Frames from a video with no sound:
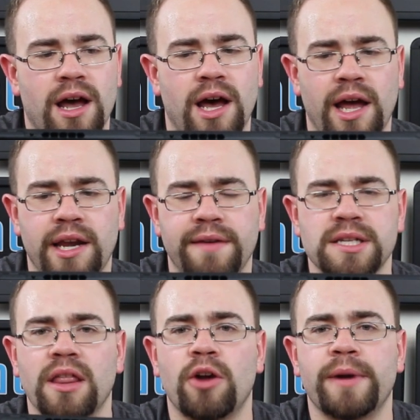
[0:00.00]
It gives
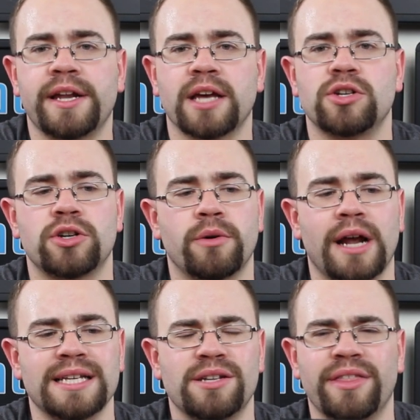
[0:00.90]
a little bit of texture to
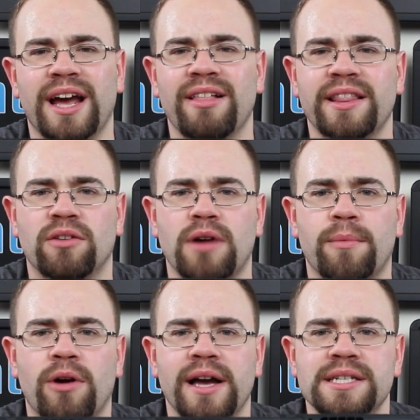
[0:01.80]
it. I still think I like the
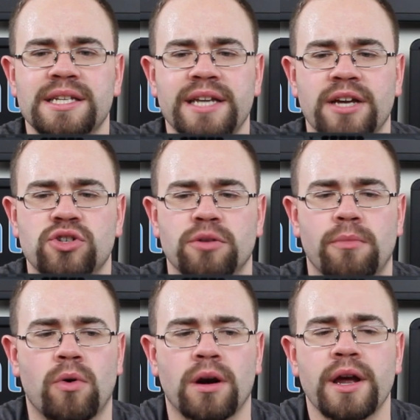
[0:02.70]
rubberized texture
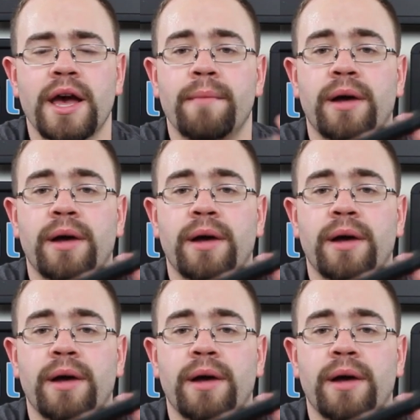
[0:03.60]
more,